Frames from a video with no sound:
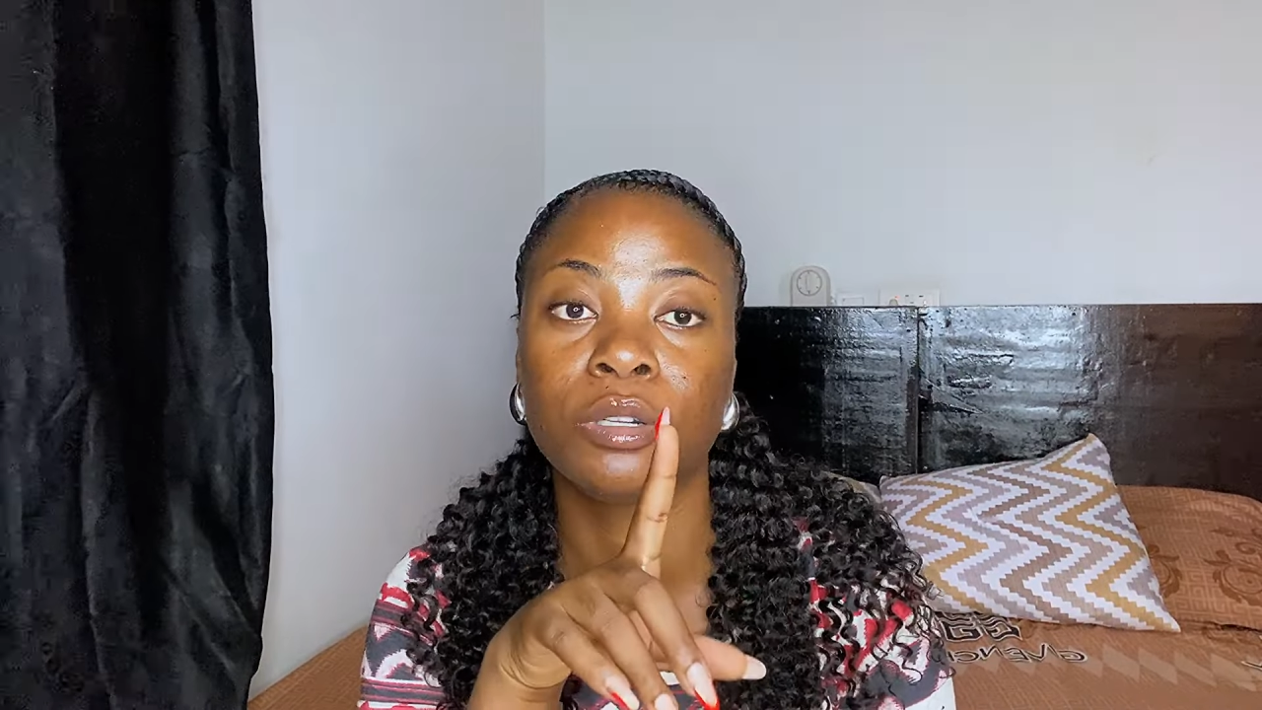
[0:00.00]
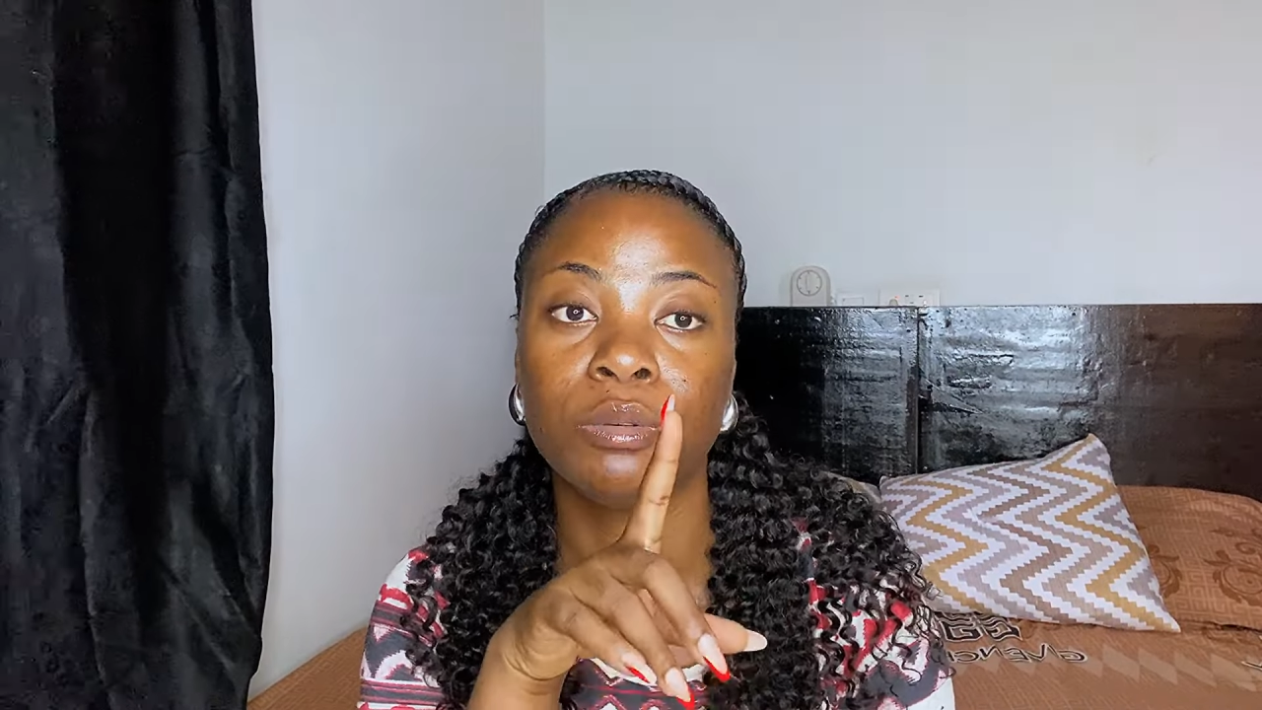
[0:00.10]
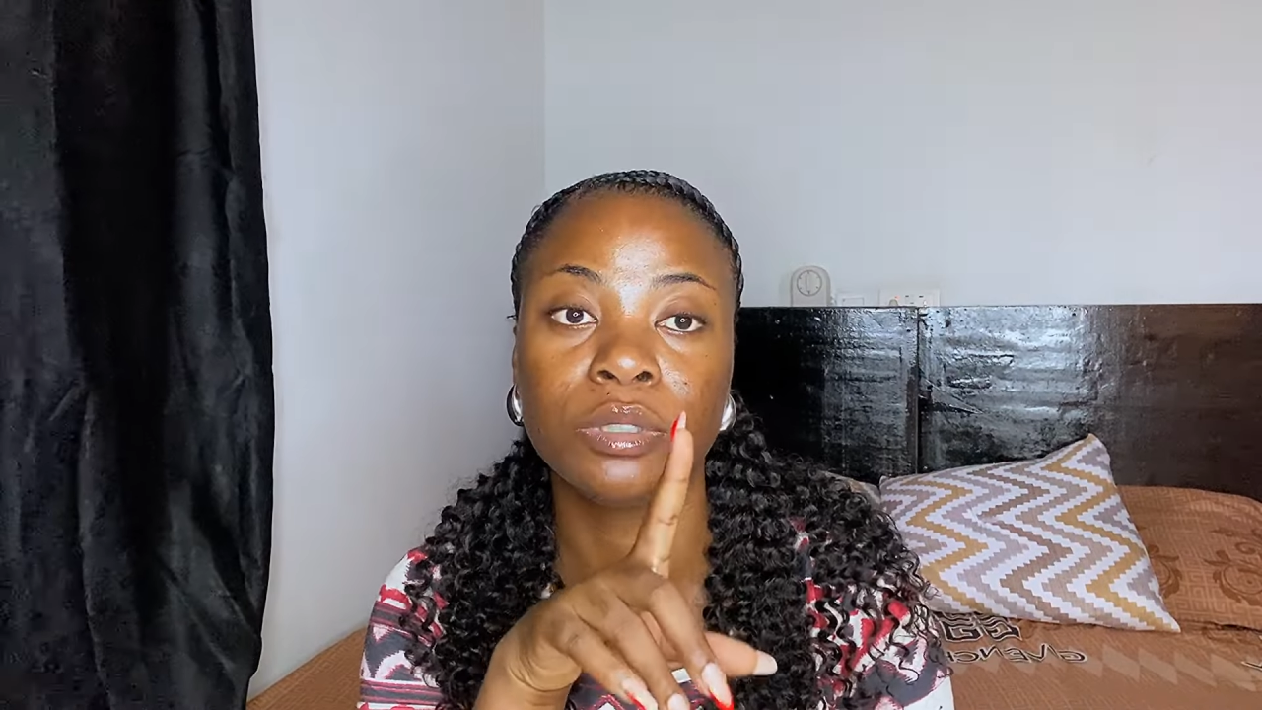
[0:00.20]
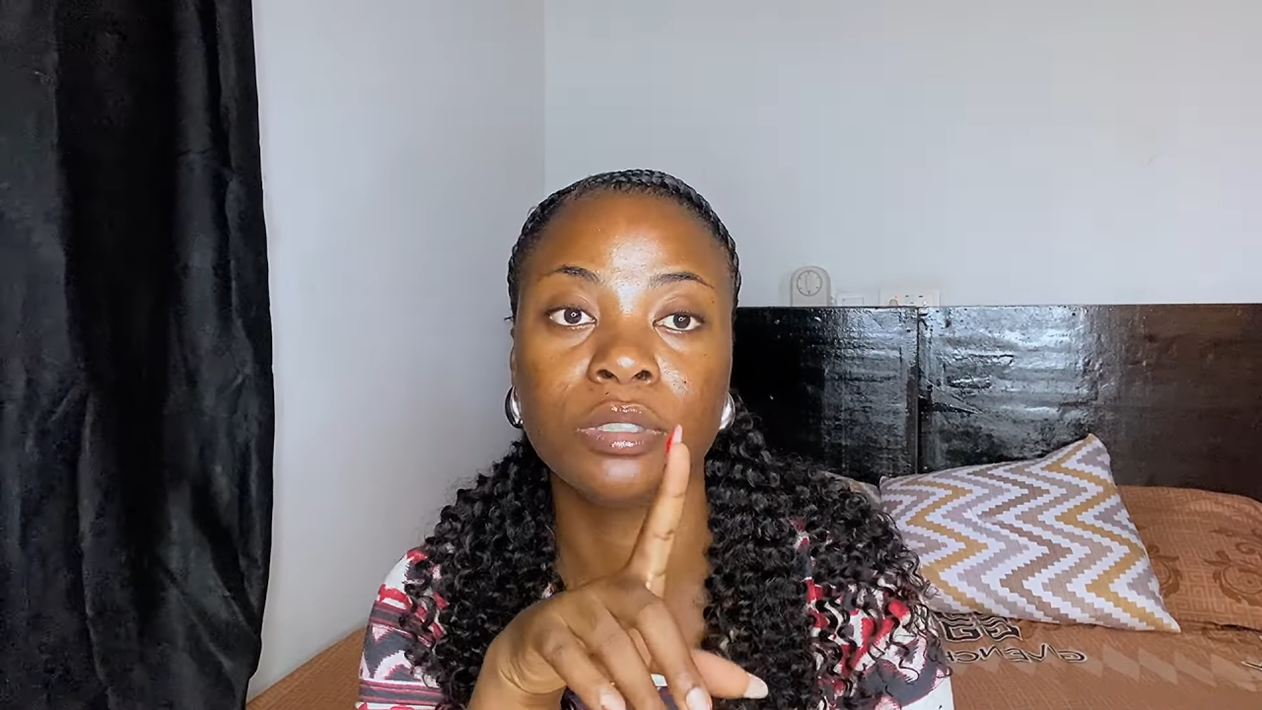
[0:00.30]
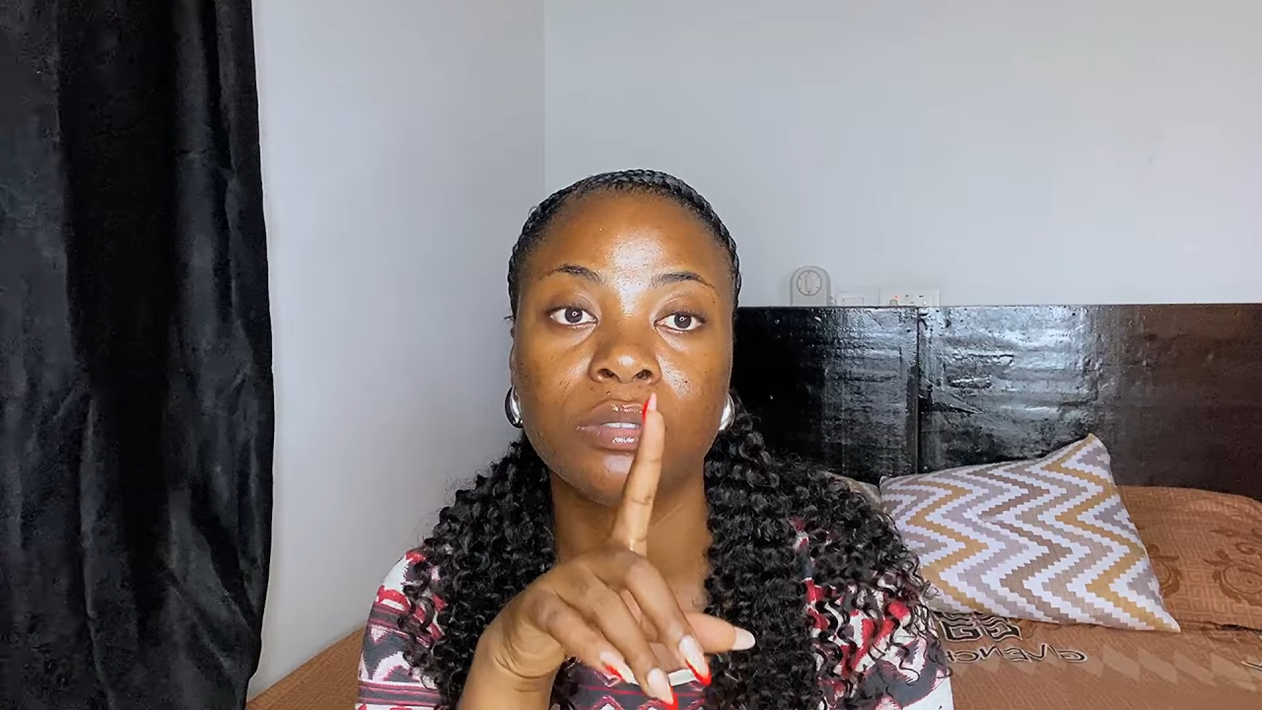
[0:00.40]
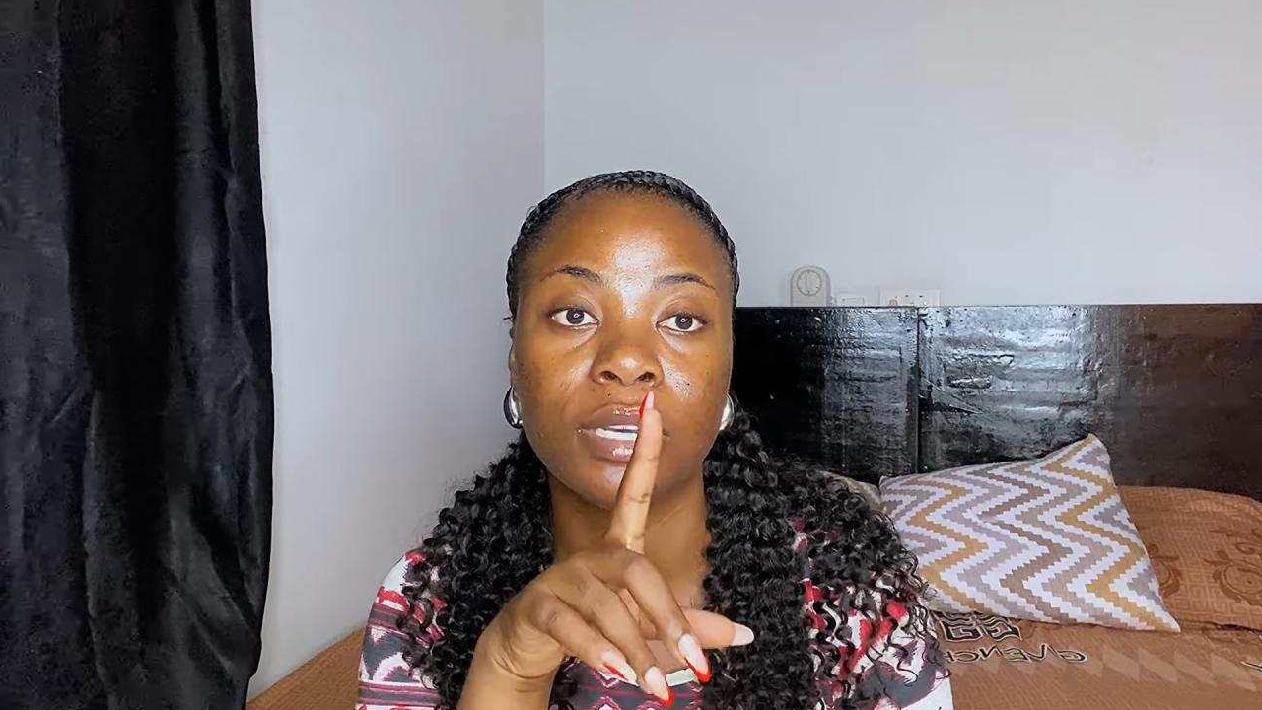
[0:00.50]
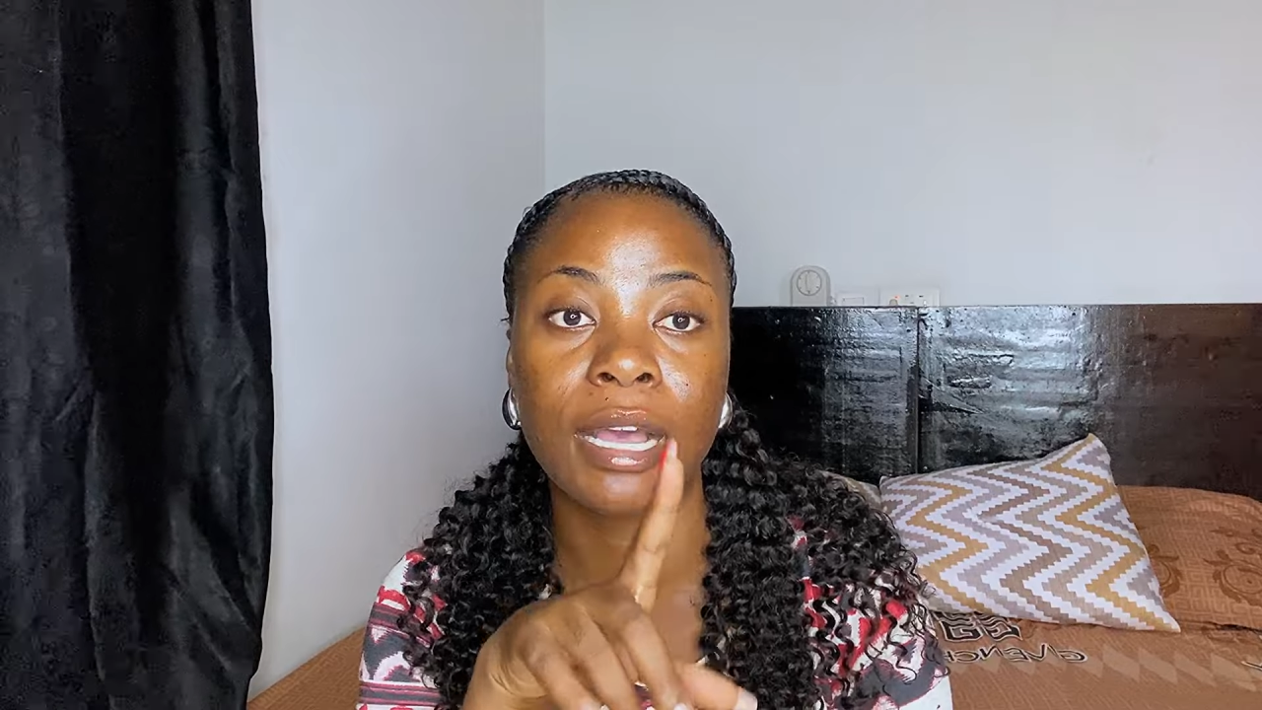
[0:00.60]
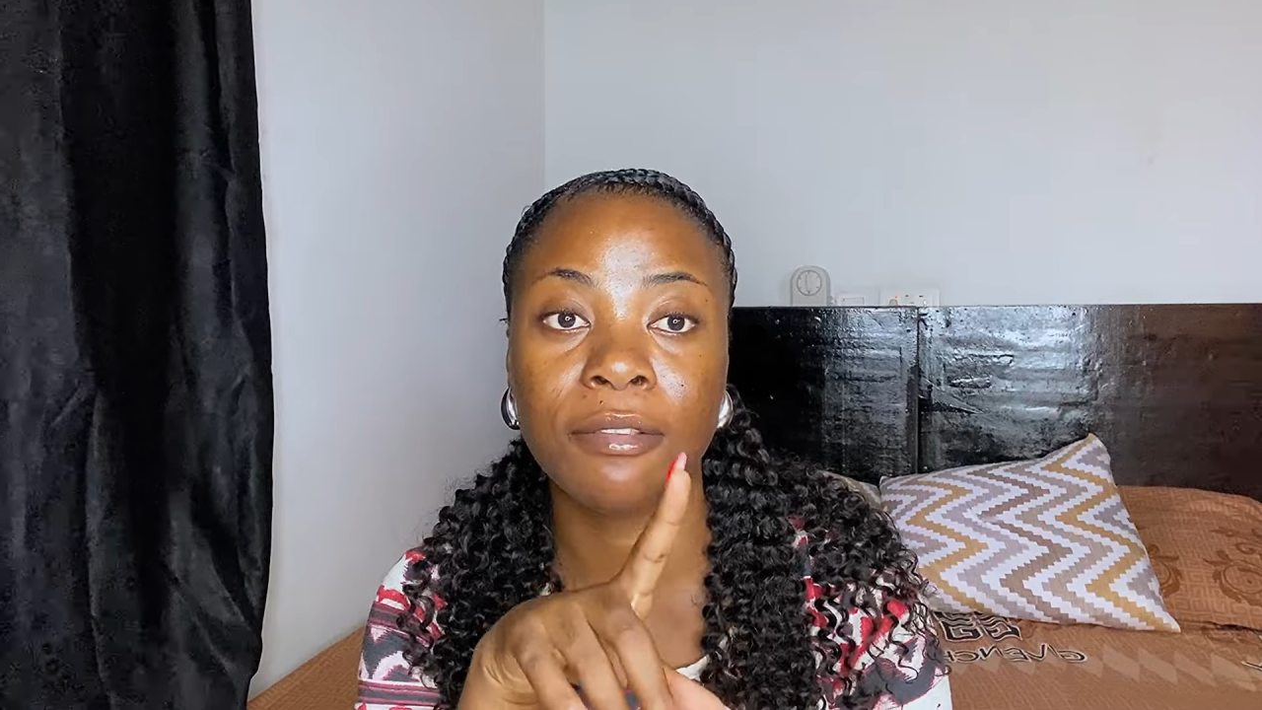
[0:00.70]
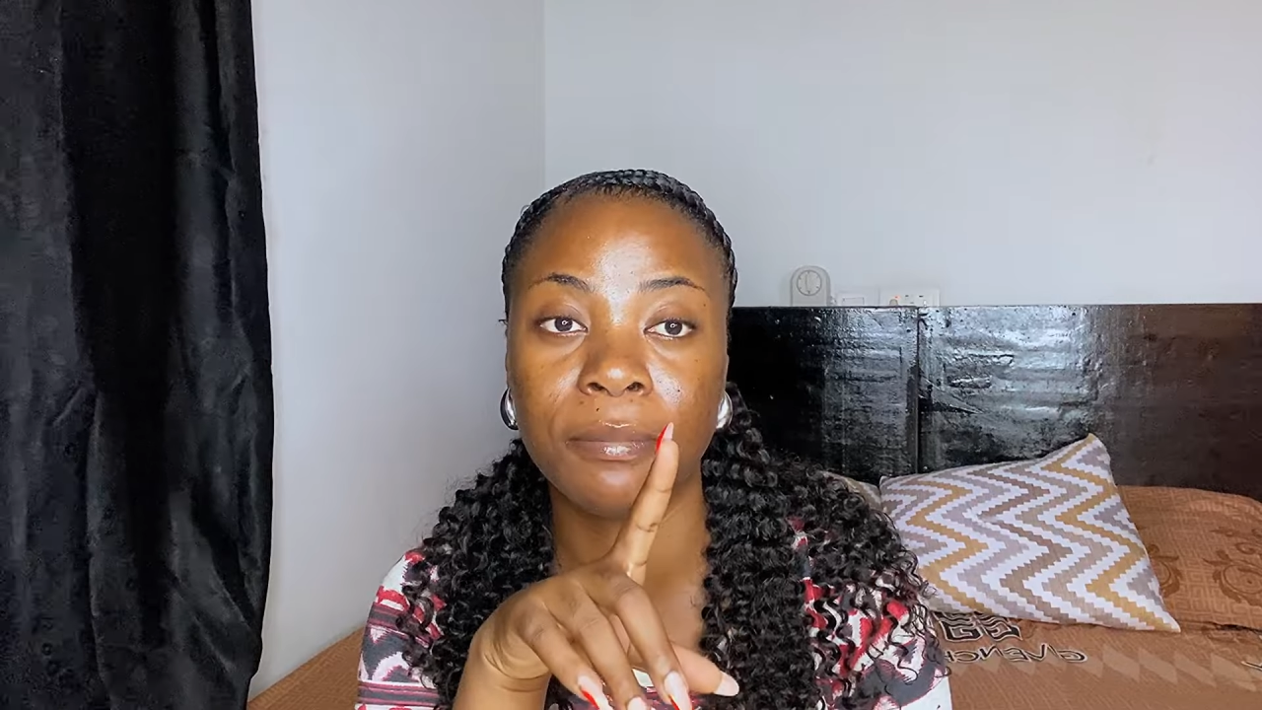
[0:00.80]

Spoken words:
closely to how the